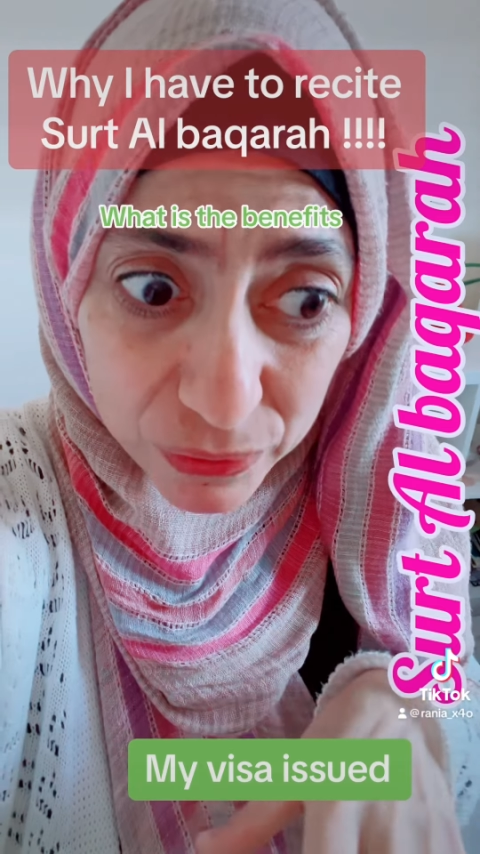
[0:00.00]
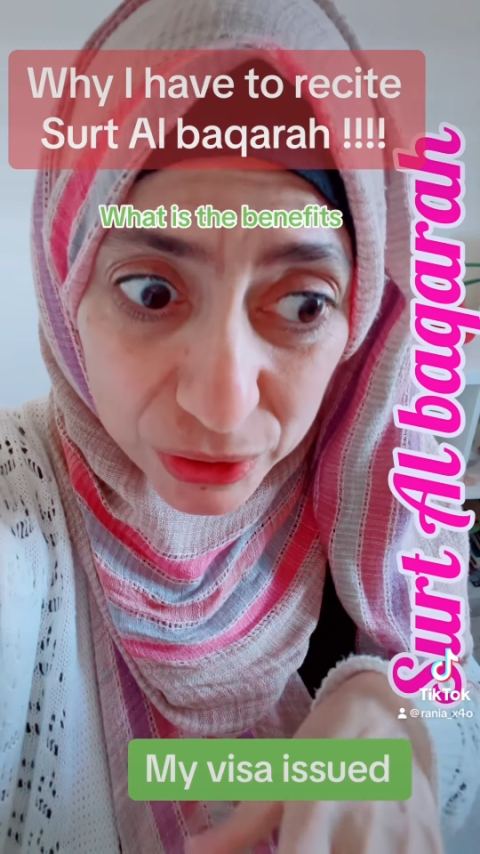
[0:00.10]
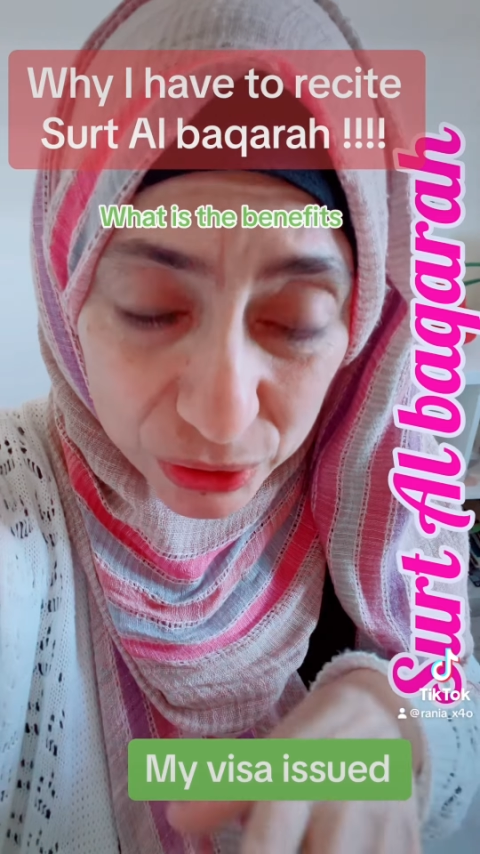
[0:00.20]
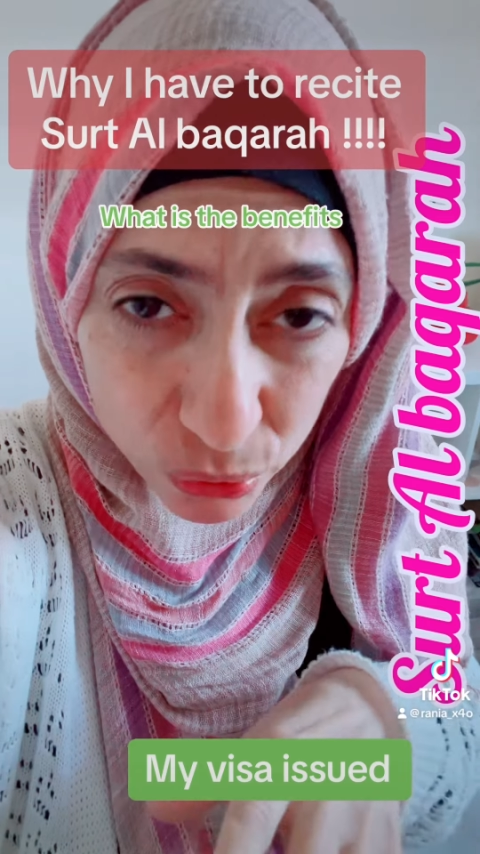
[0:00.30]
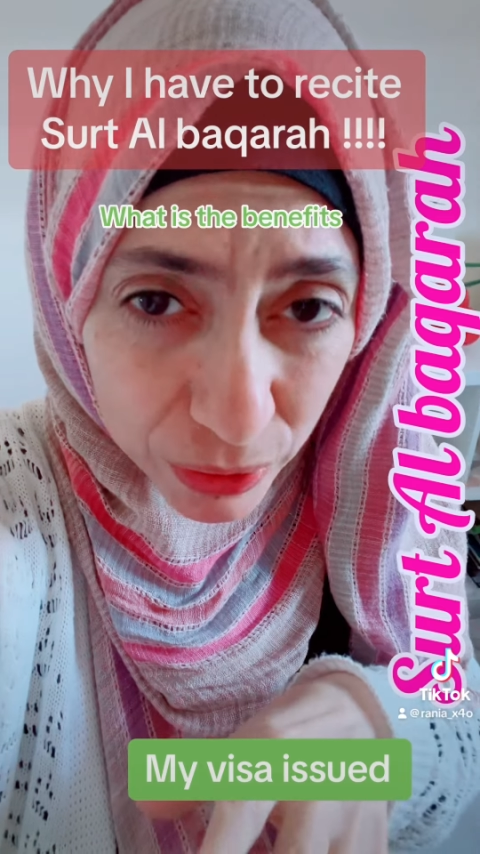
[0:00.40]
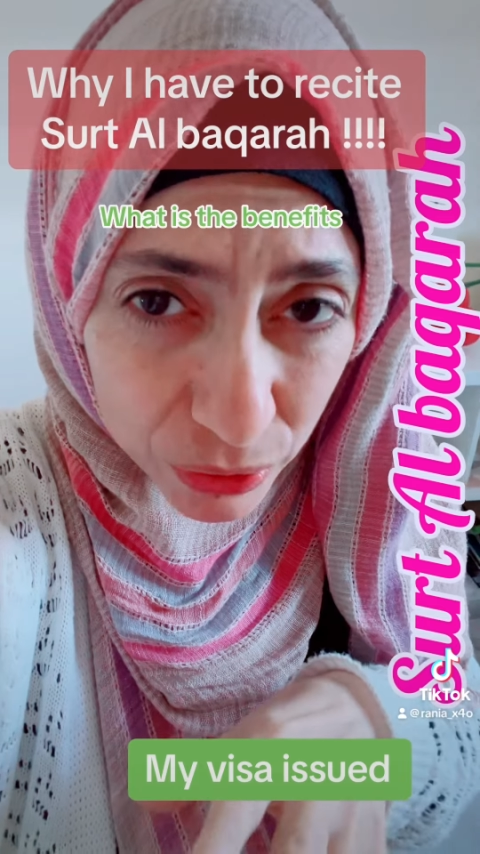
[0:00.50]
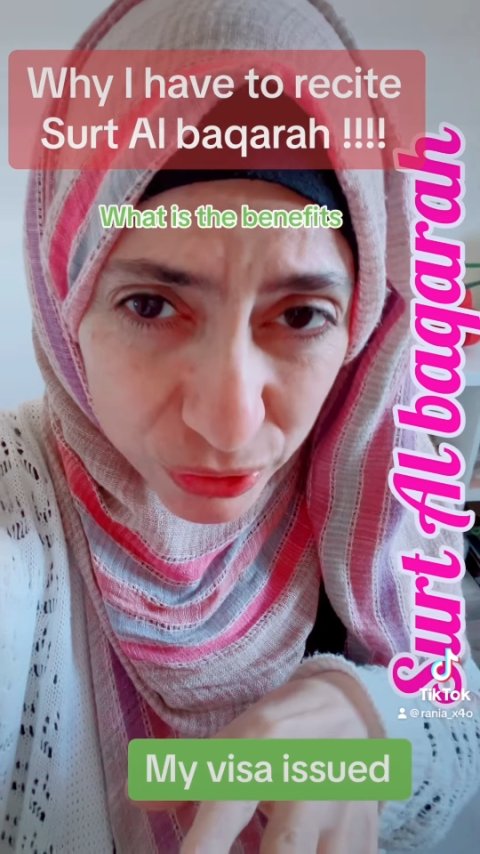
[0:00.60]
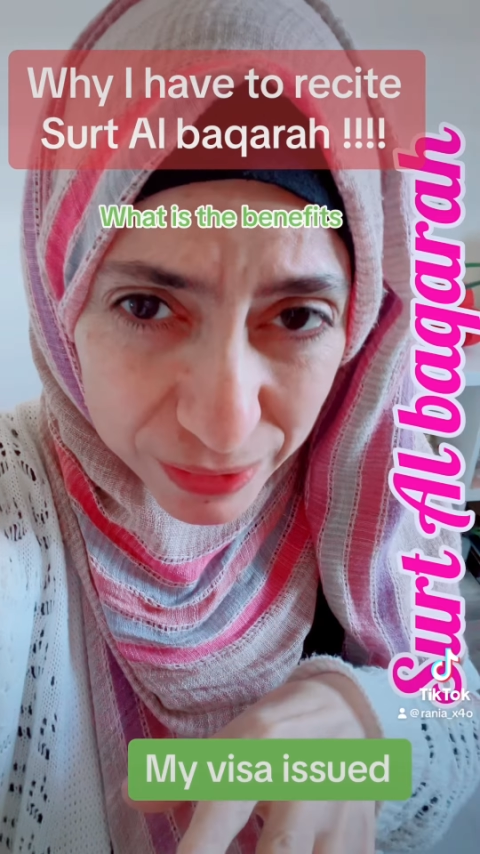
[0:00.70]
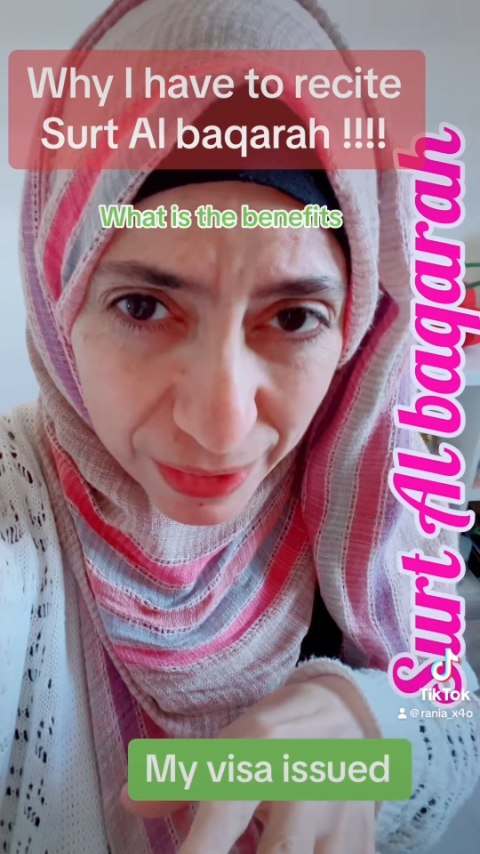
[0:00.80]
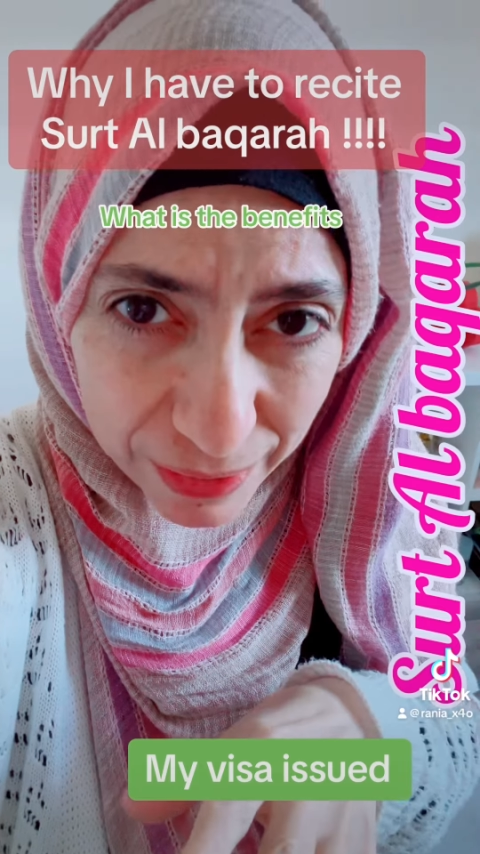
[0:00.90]
you
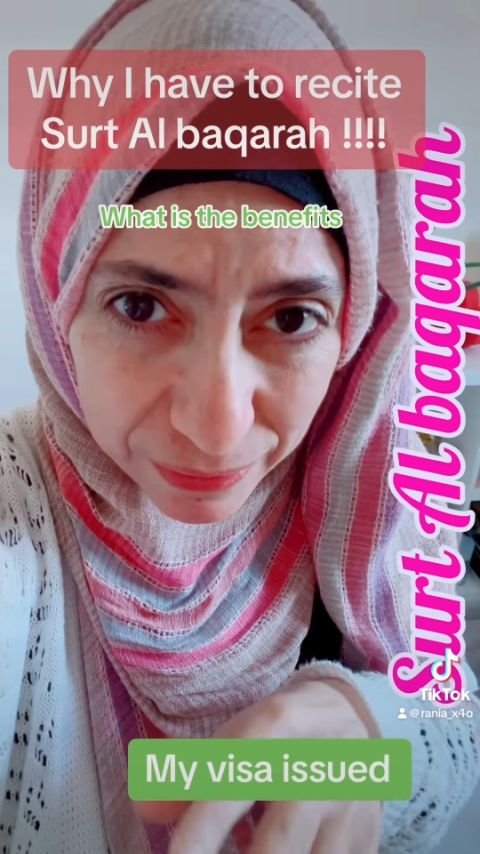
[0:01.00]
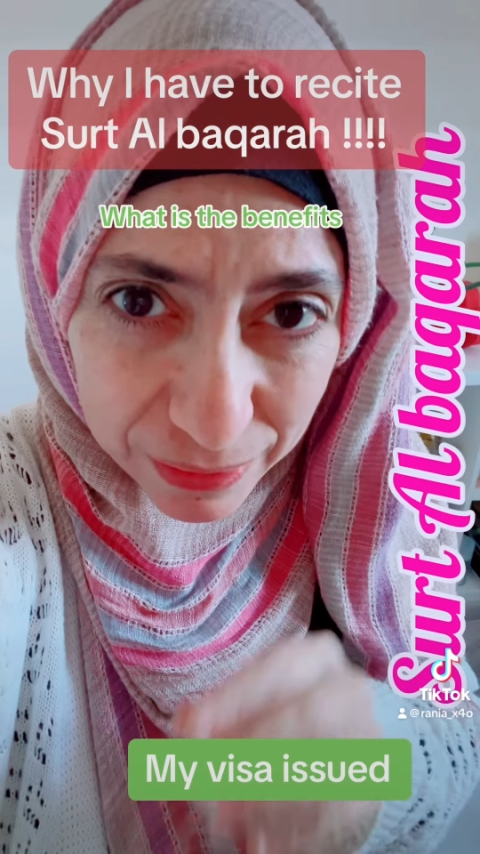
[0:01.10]
understand